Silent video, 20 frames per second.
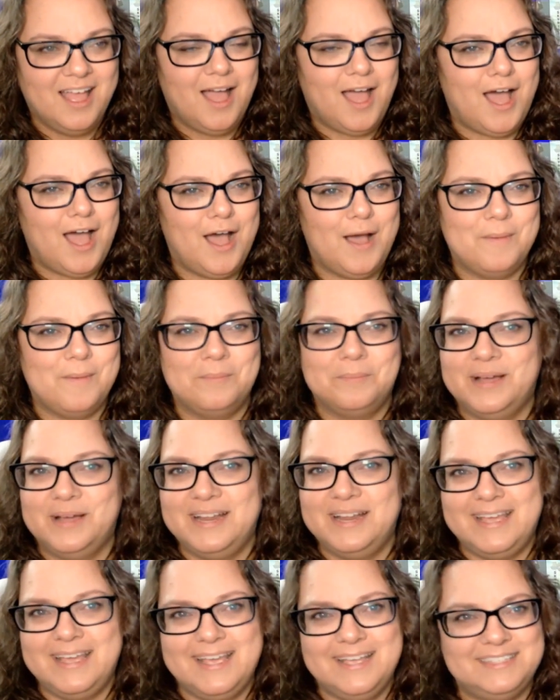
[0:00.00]
But
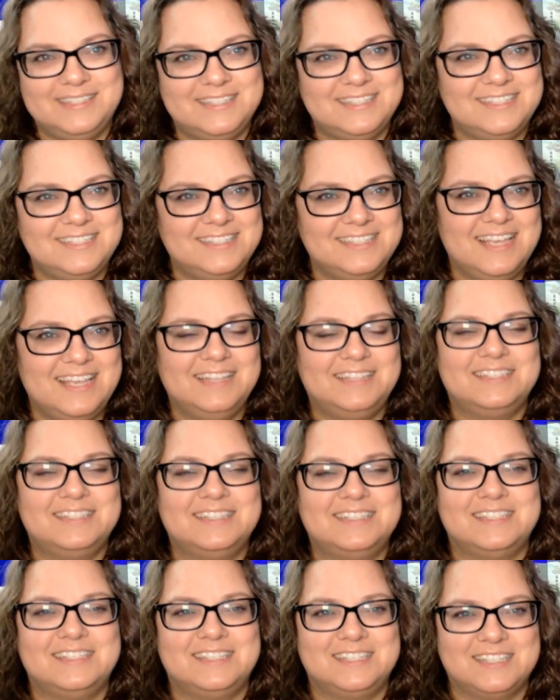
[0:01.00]
it's
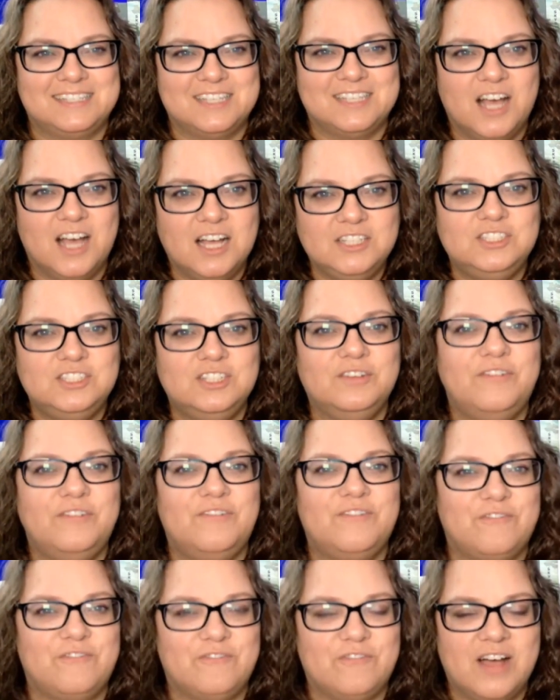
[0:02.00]
such a
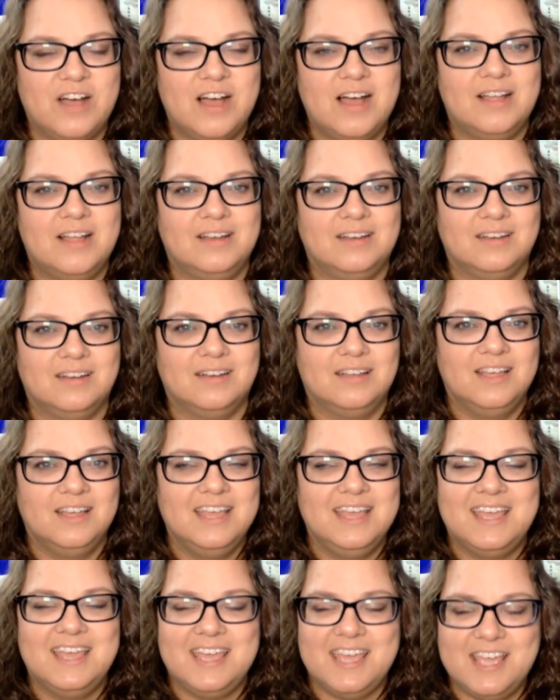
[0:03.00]
fun,
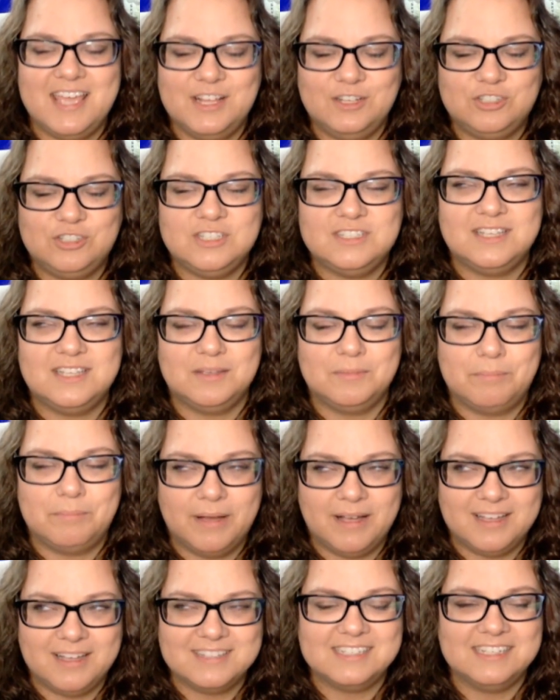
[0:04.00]
interesting,
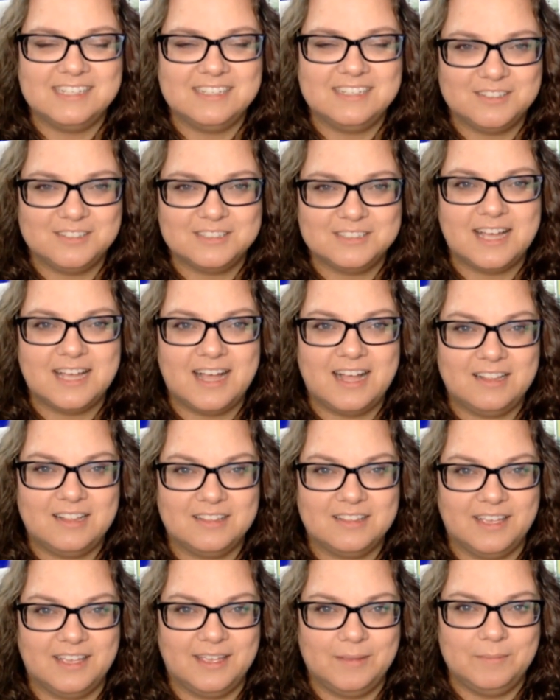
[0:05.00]
puzzly little tile
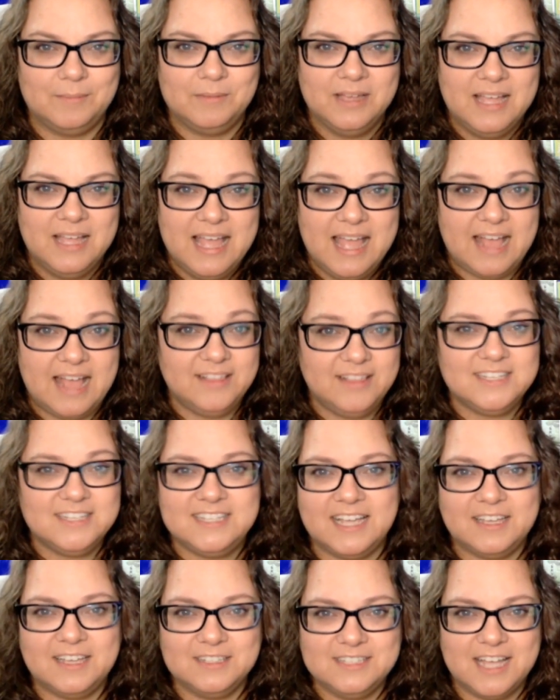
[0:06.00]
game. And the
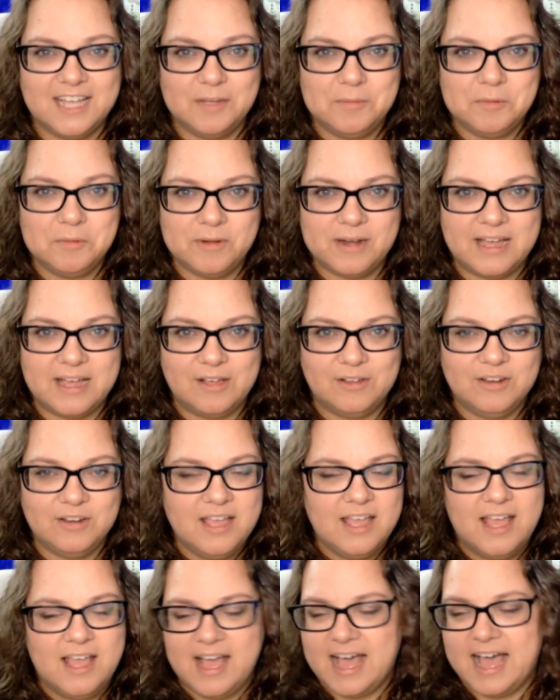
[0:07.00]
second time around,
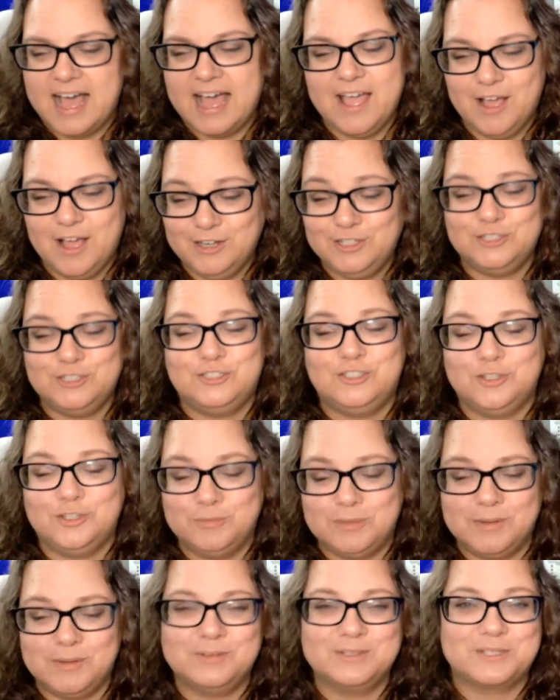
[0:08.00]
I understood
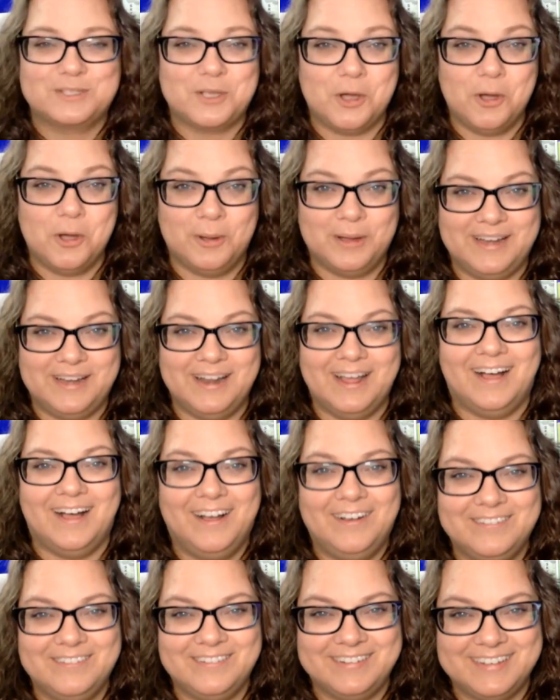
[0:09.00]
what was going
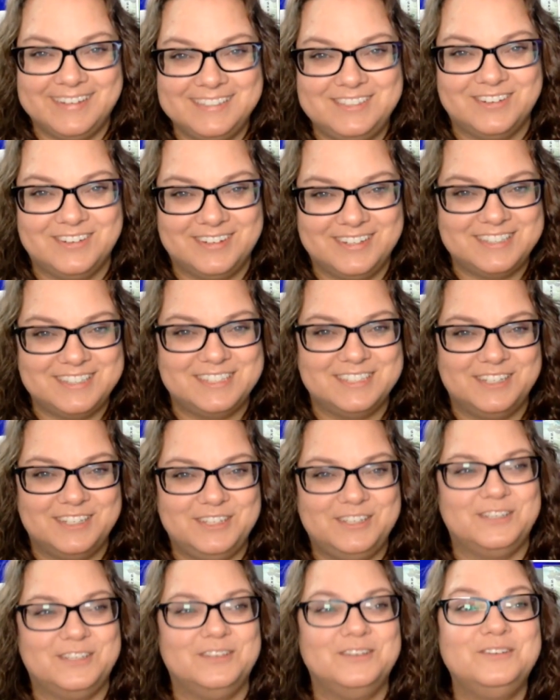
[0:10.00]
on, which was a
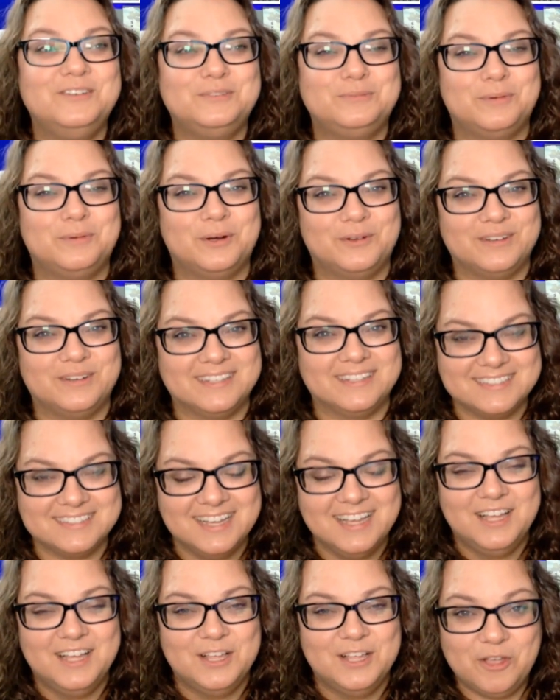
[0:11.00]
huge bonus.
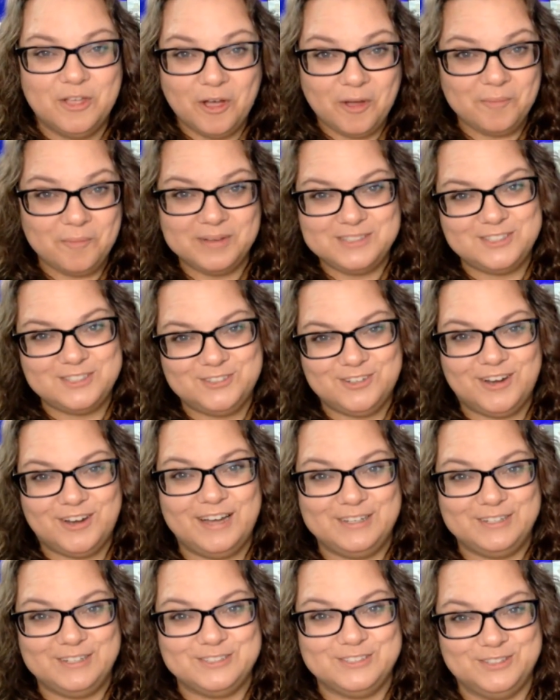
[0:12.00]
Knowing what you're trying
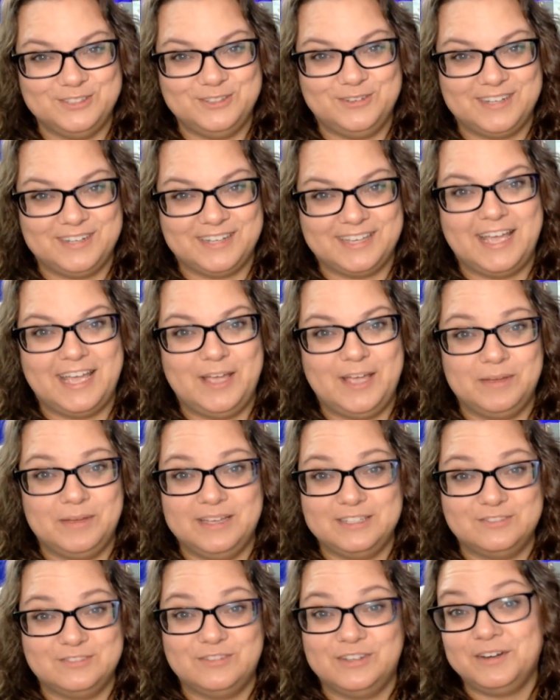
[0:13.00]
to do in a game
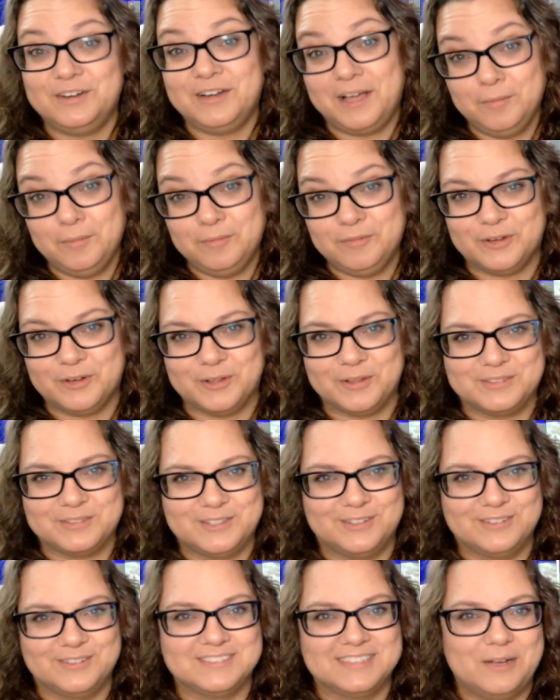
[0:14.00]
is very helpful,
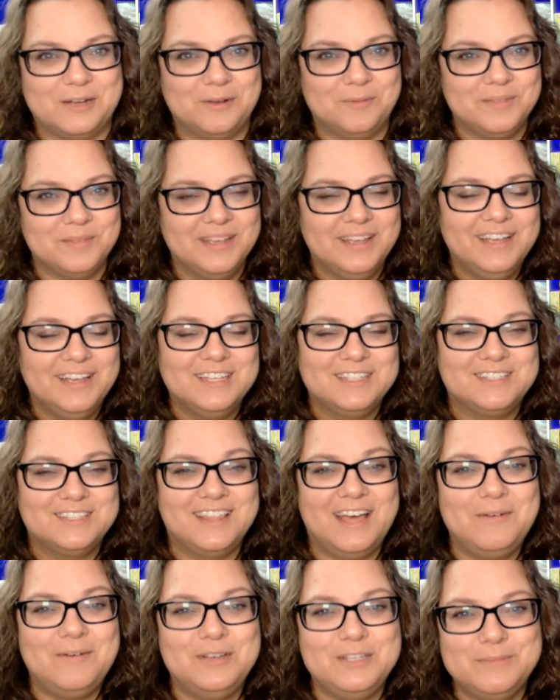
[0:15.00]
turns out. So
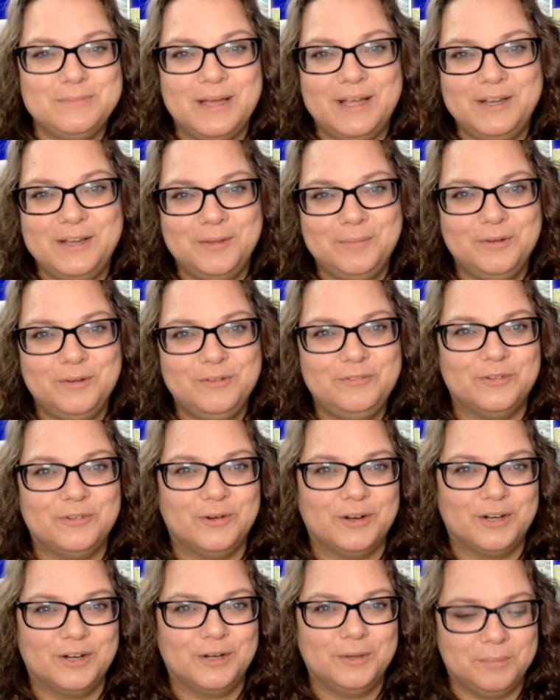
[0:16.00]
that was my number
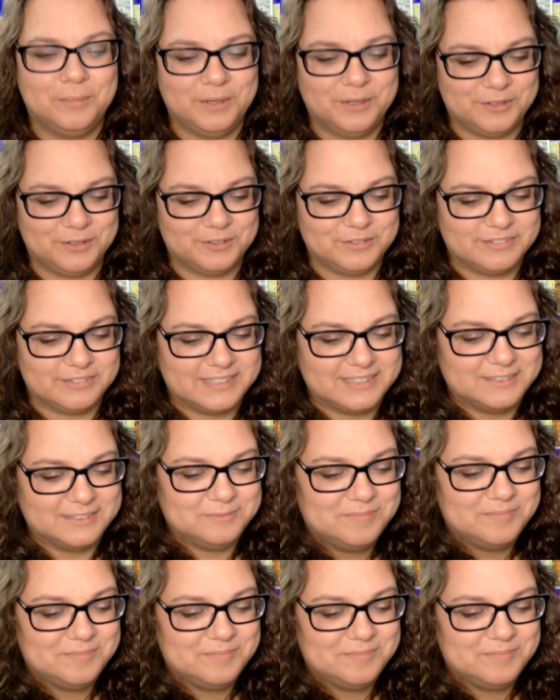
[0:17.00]
4, Minerva.